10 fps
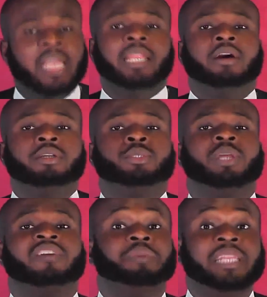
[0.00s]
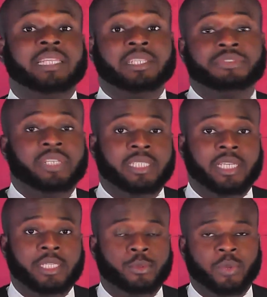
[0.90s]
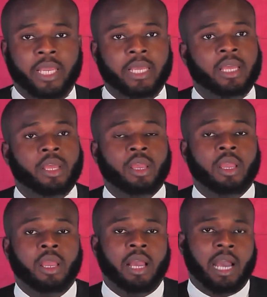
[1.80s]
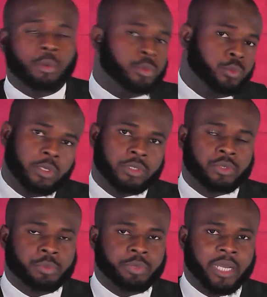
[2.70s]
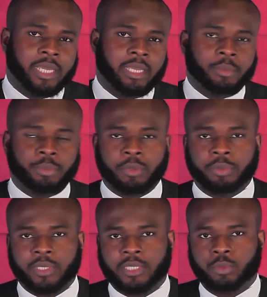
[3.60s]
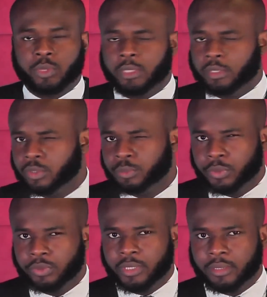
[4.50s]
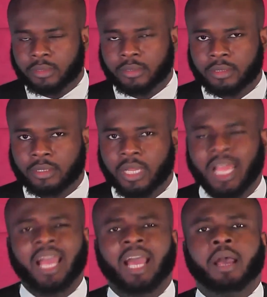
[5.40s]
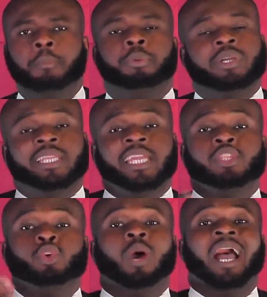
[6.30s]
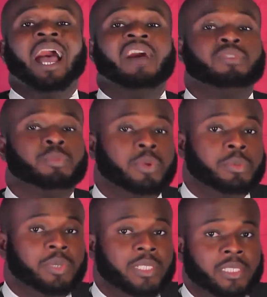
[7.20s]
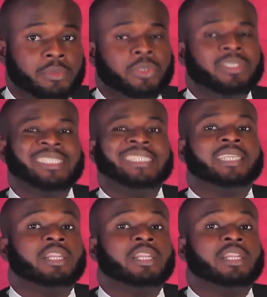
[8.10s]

Now, it would have been a different case where I would want to buy a property with a new building, but then you have a property, but it's